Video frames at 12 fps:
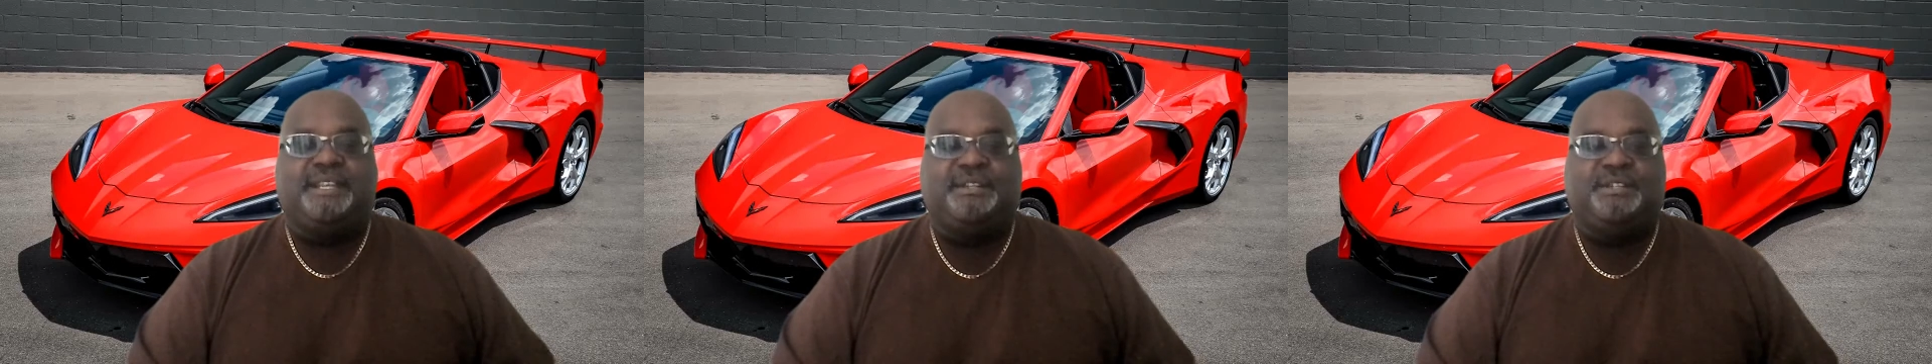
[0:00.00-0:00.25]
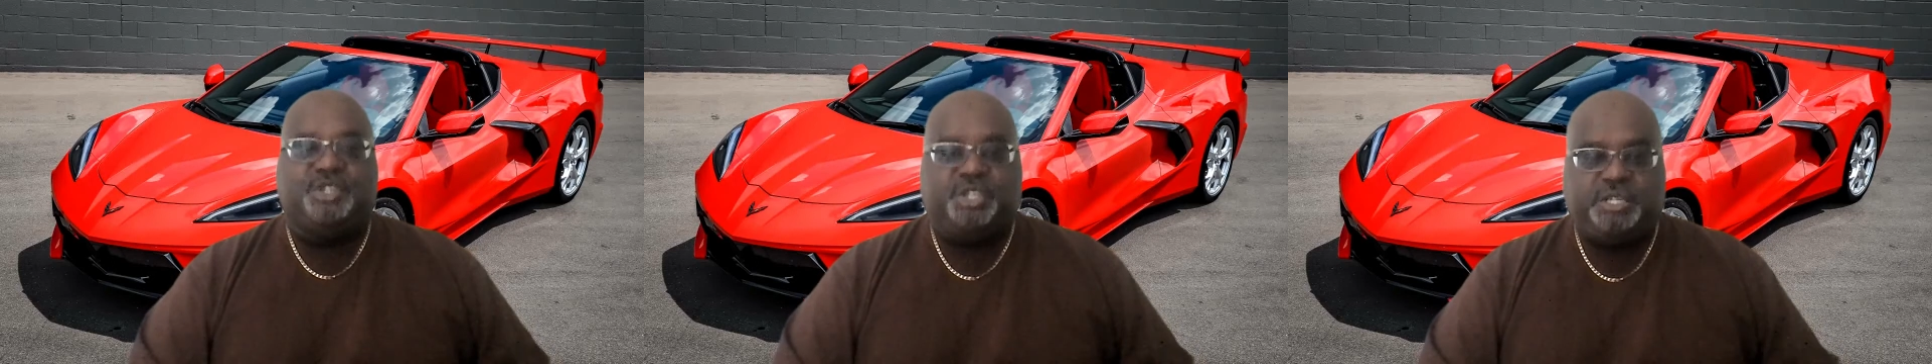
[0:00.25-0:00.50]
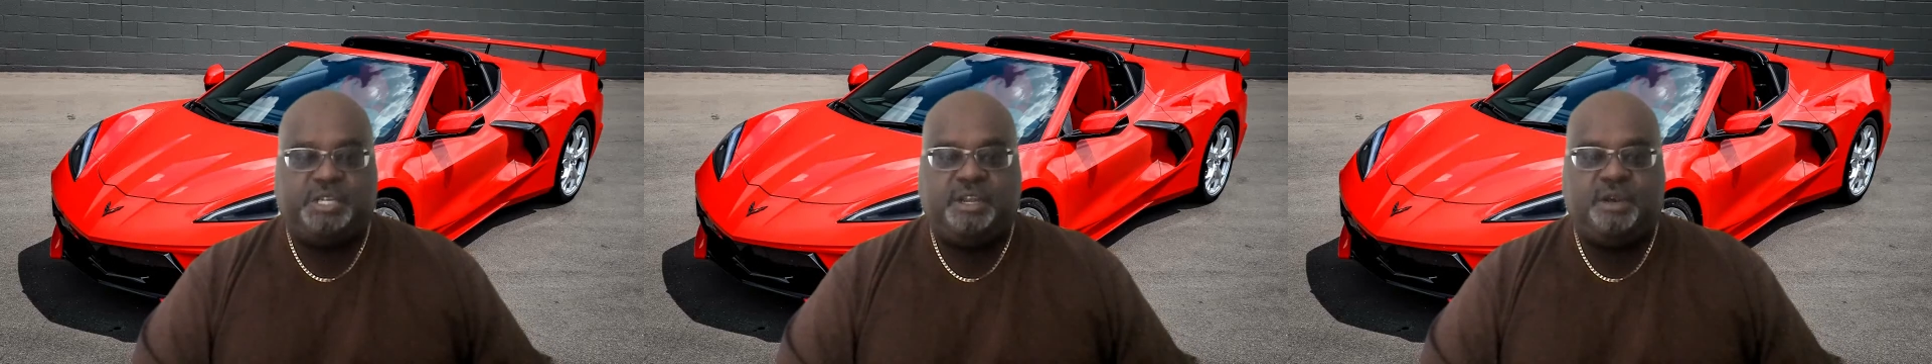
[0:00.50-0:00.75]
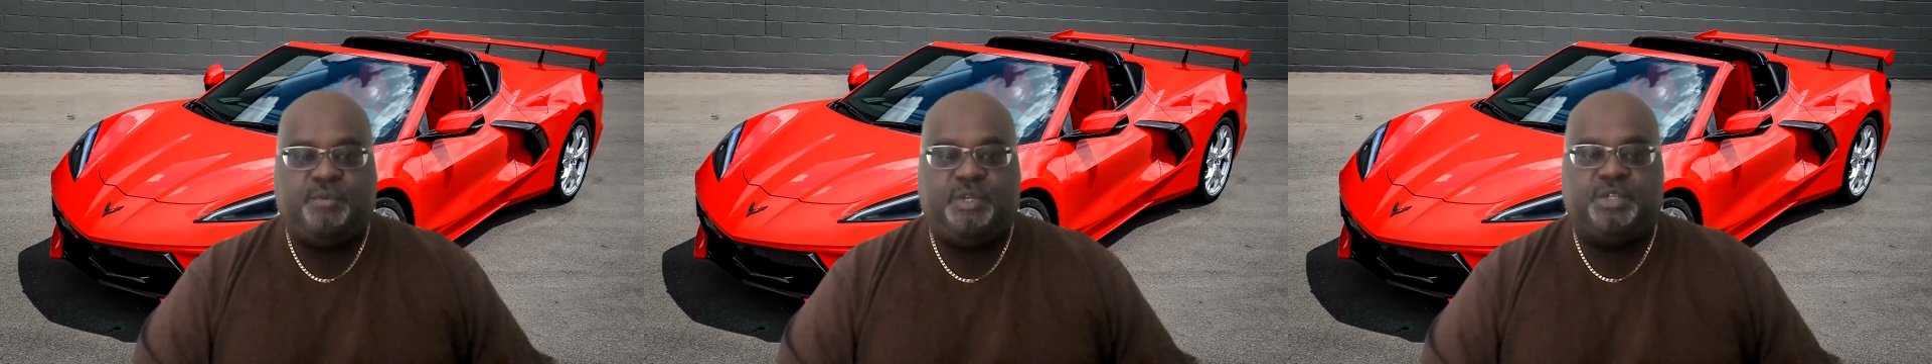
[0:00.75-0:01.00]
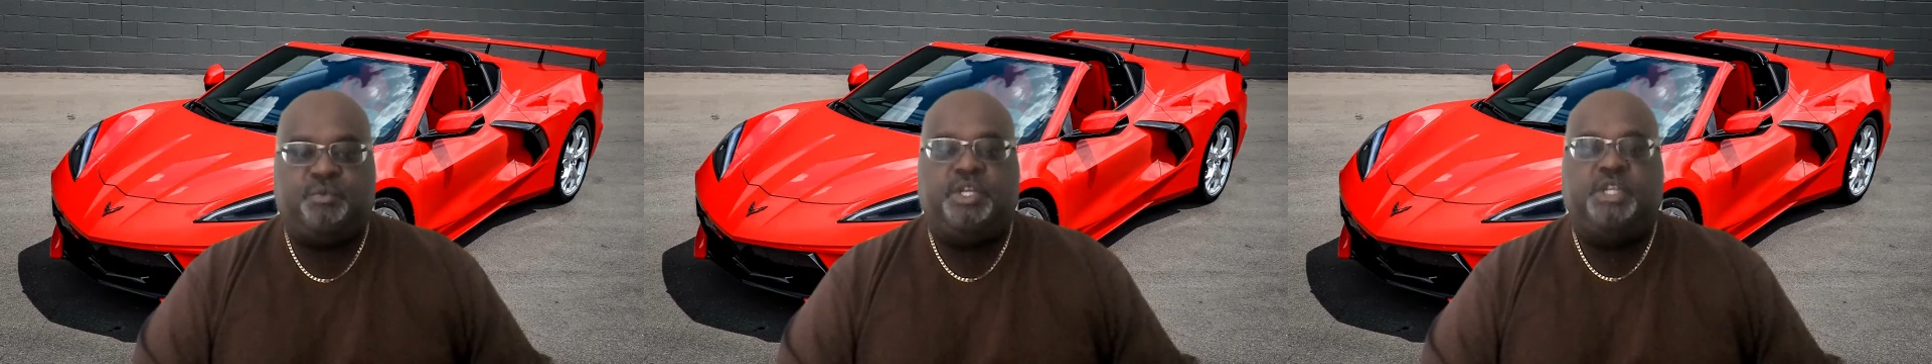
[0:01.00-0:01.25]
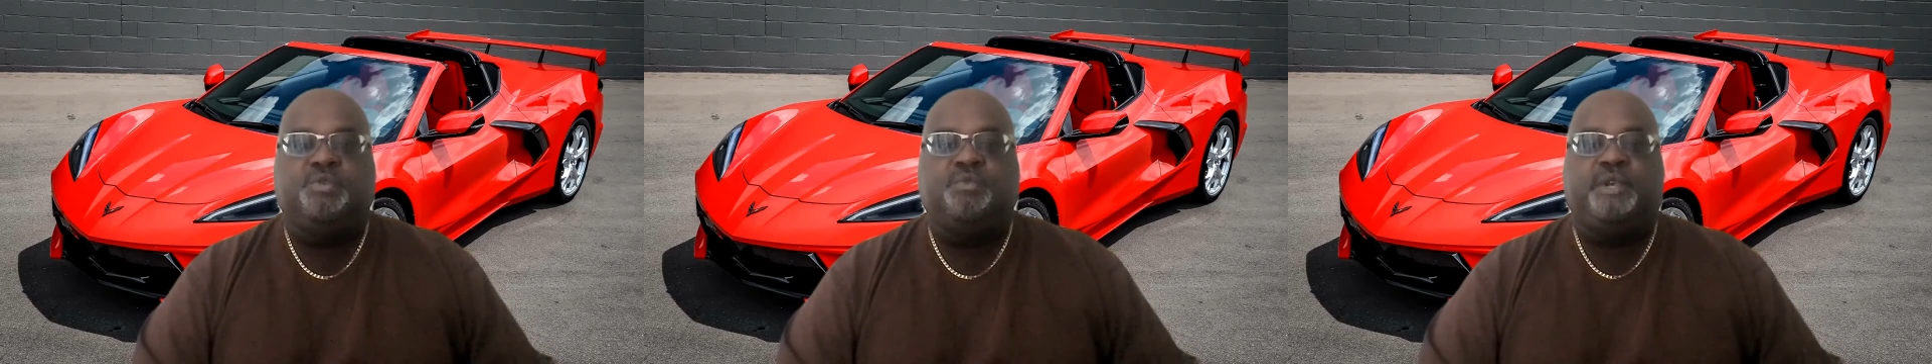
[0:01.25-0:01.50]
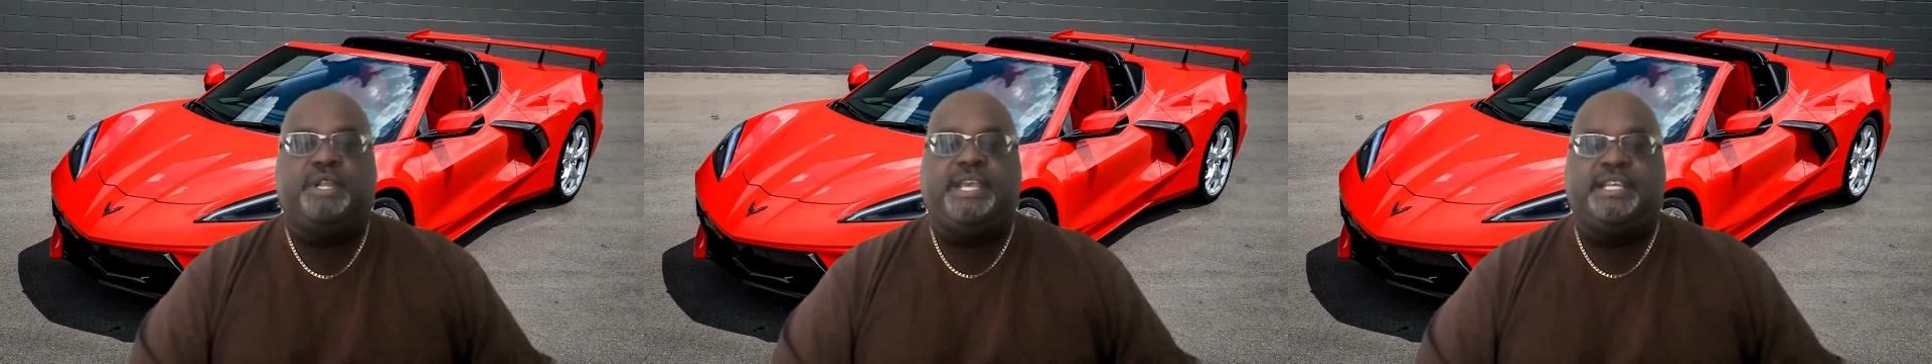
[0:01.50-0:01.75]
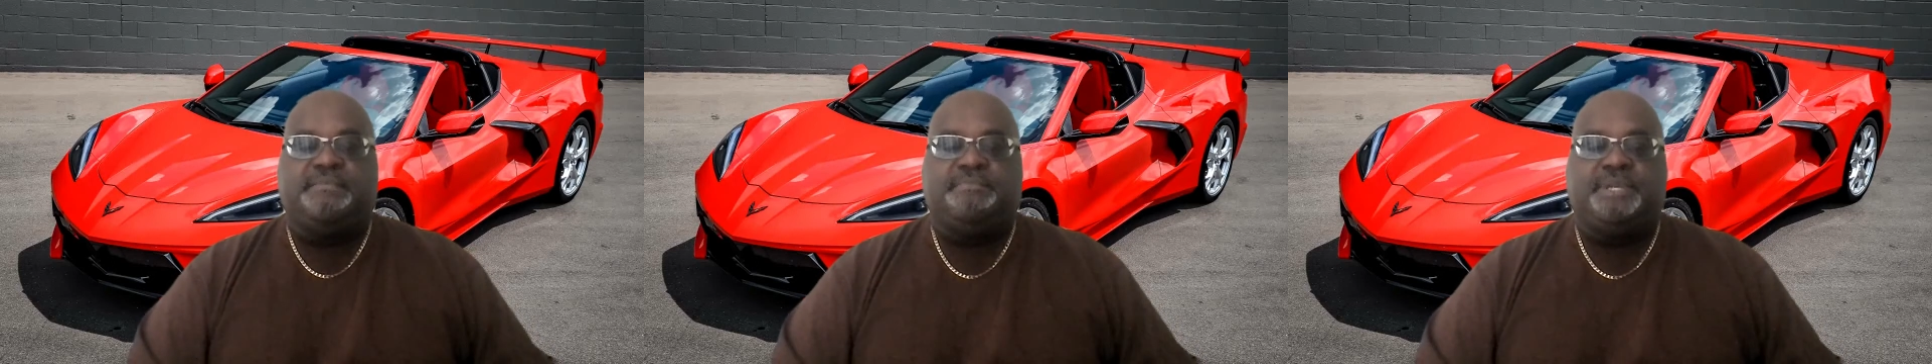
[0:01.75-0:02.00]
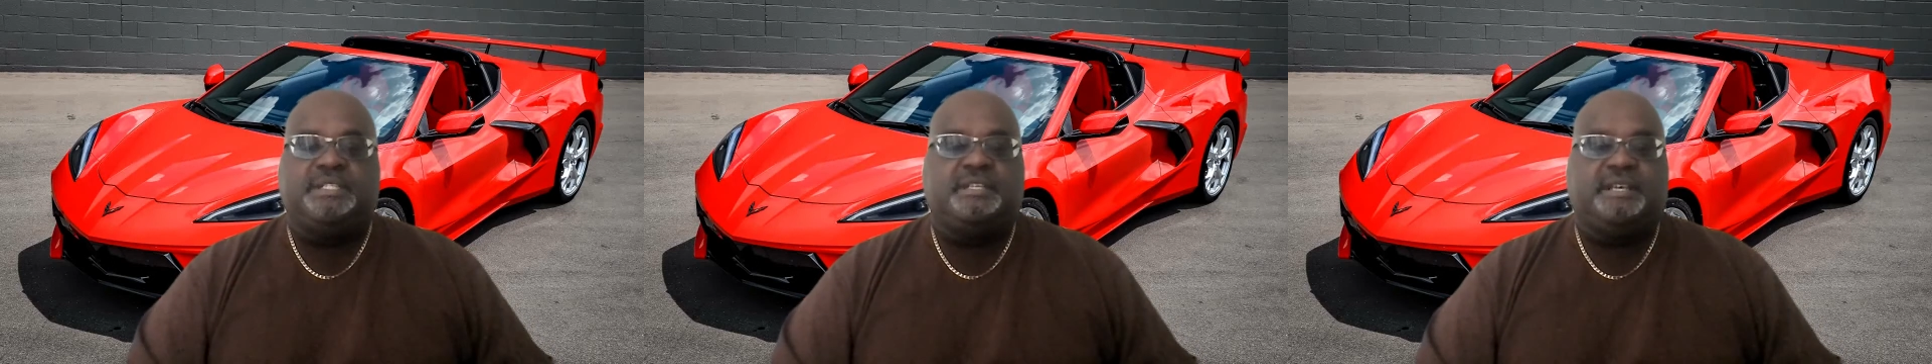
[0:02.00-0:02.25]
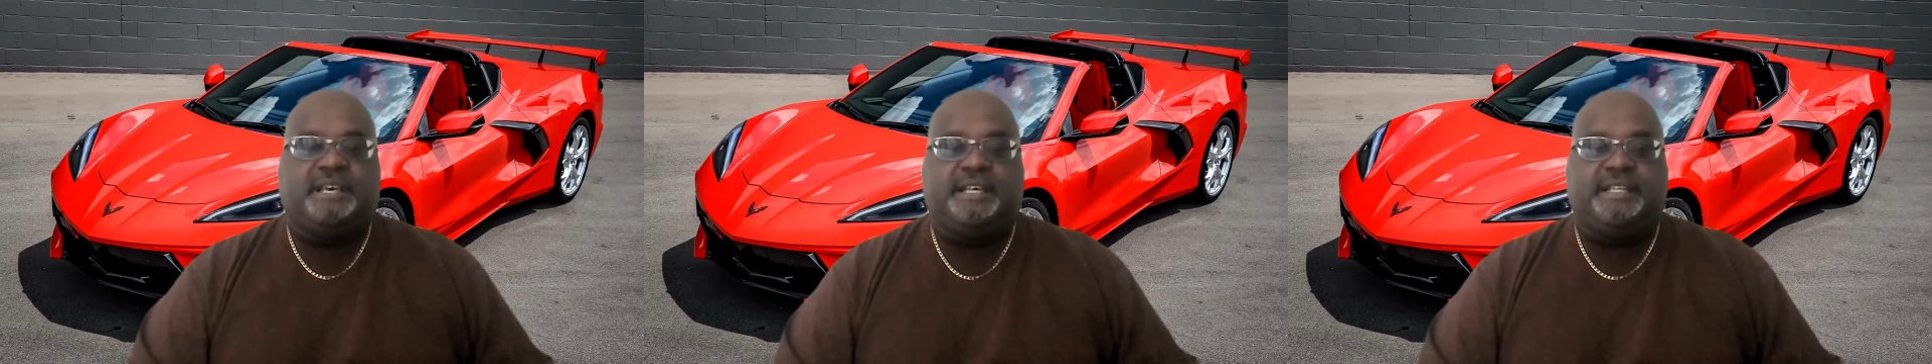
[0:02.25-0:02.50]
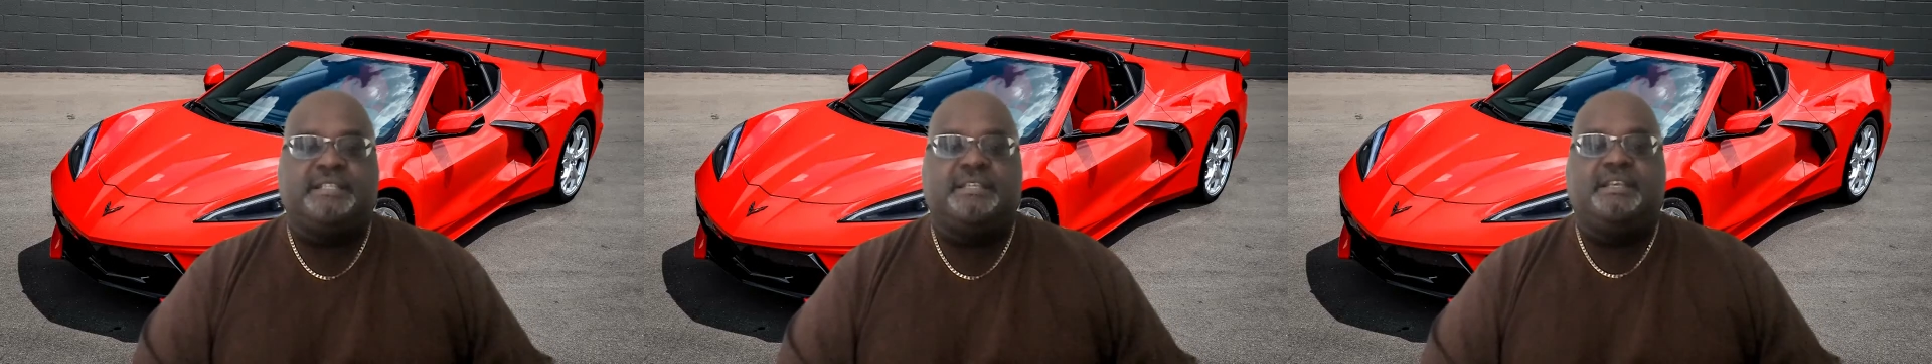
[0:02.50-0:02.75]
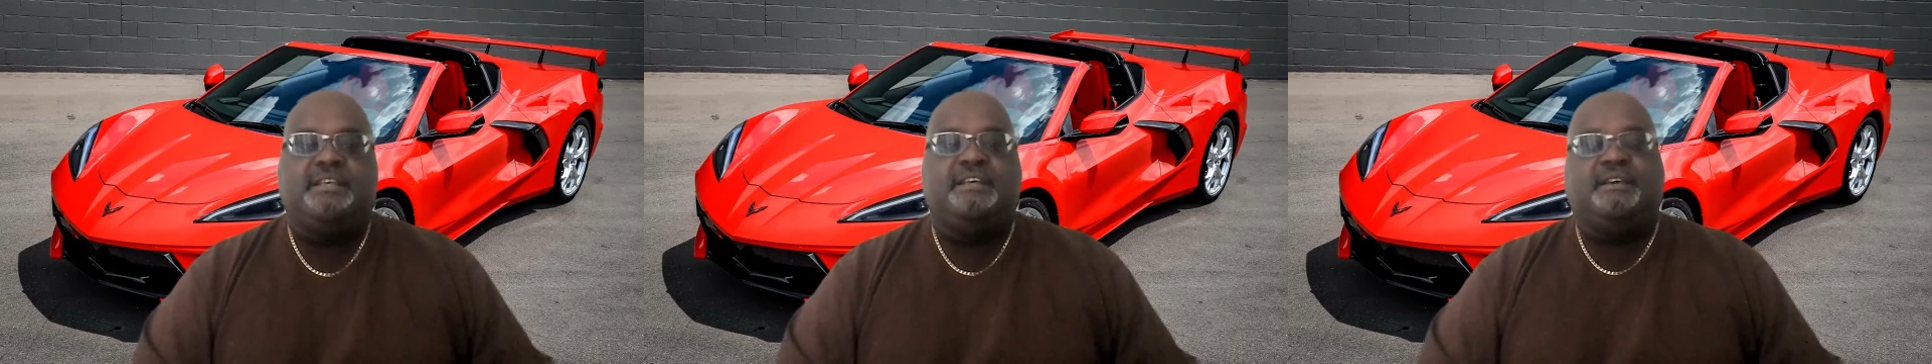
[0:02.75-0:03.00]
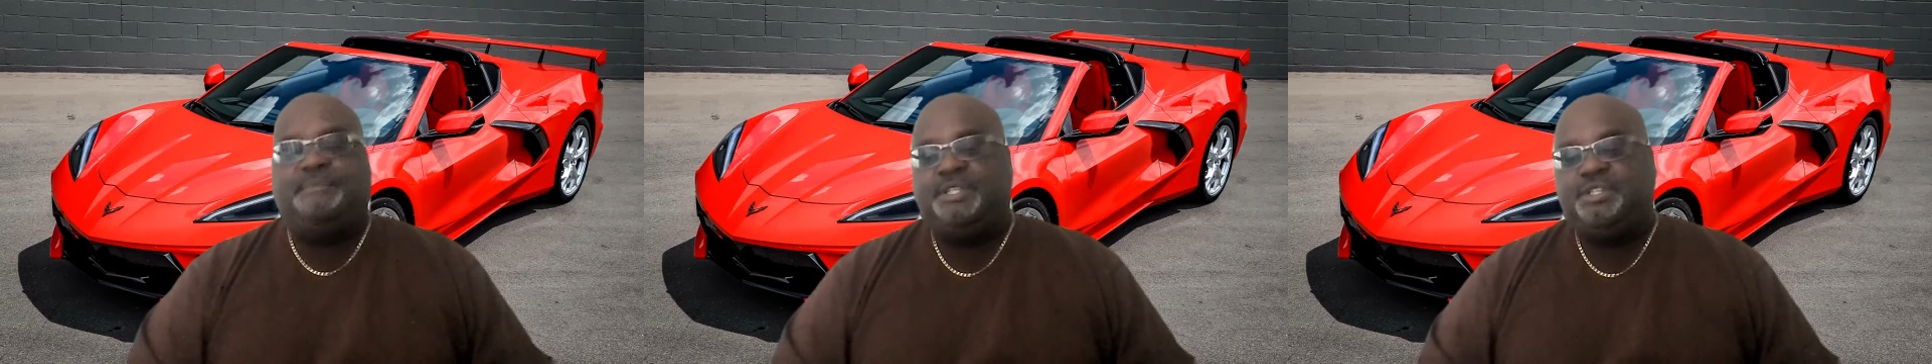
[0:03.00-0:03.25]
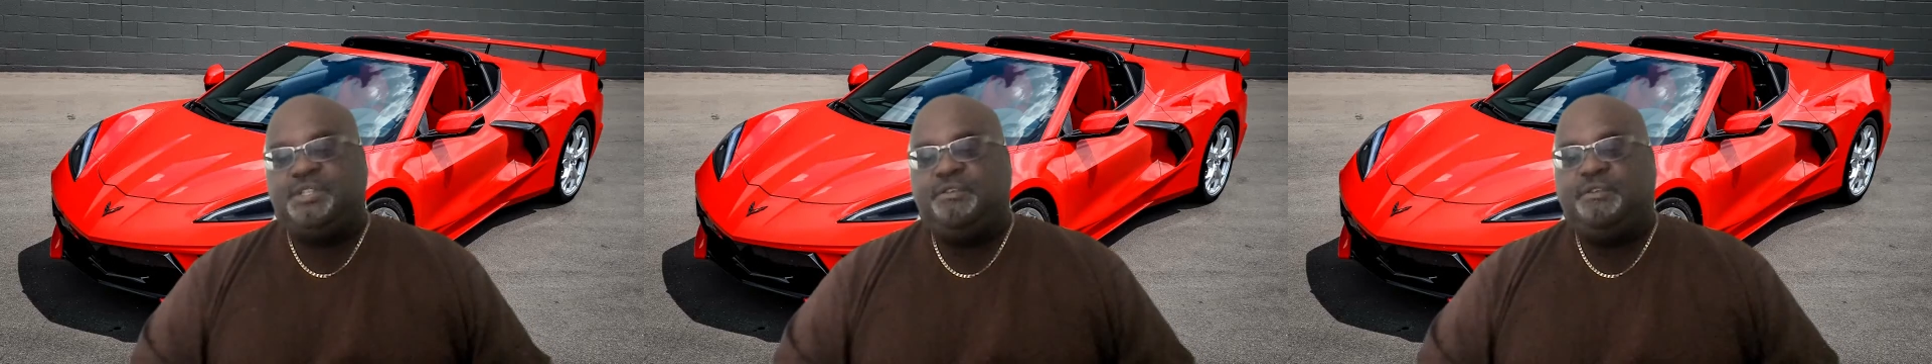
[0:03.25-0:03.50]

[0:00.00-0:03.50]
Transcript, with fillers: and just share what 2020 has meant to us, uh, meant to you